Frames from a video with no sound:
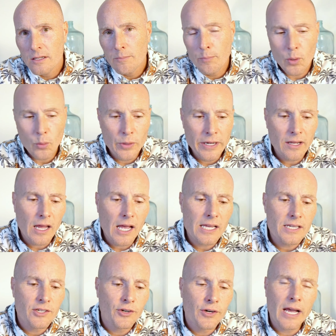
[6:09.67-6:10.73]
But
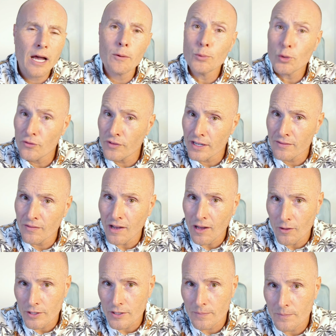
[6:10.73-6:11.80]
realize you're now moving
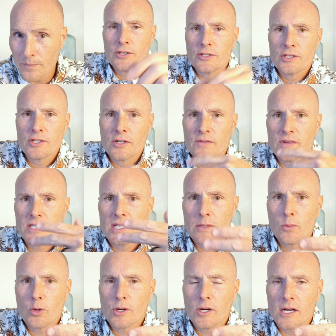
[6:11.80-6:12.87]
volume. You're servicing
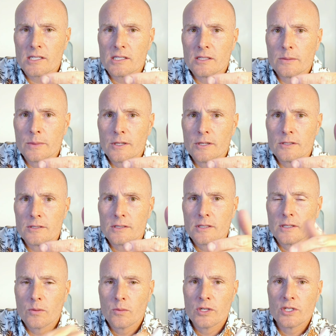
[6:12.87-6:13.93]
more customers,
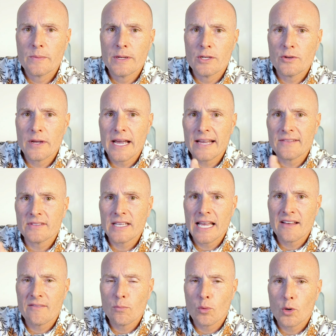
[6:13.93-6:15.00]
which means you have to
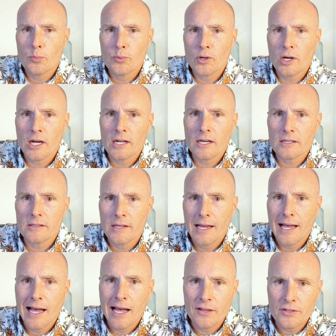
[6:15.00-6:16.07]
have more product
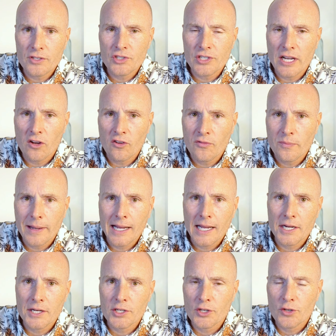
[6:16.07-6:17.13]
on the shelf
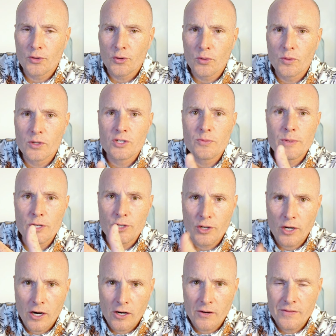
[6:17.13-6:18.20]
behind you, which means you're
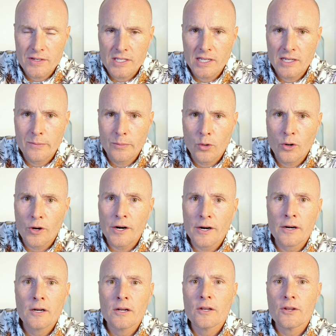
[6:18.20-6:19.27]
harvesting more,
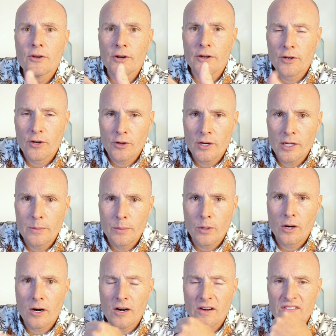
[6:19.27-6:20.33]
you're incurring more
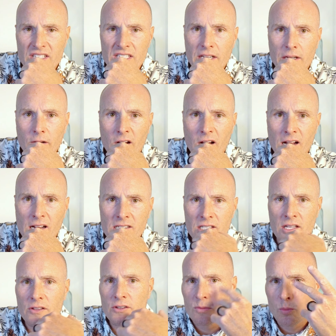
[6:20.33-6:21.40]
harvesting costs,
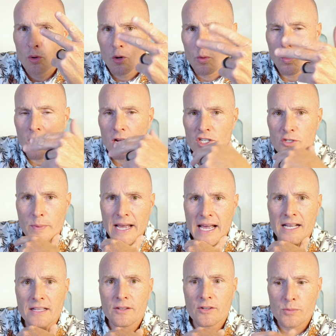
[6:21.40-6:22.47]
there's more wash
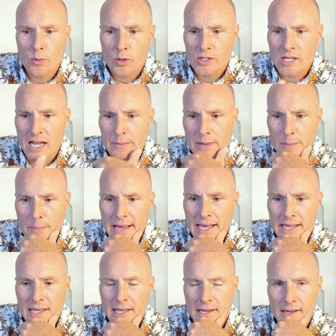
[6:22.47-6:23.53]
pack, there's more time in
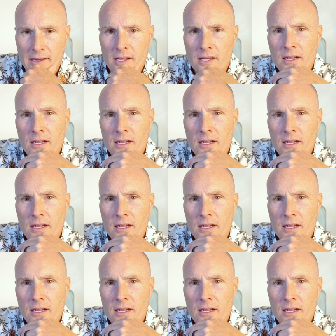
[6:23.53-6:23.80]
bagging.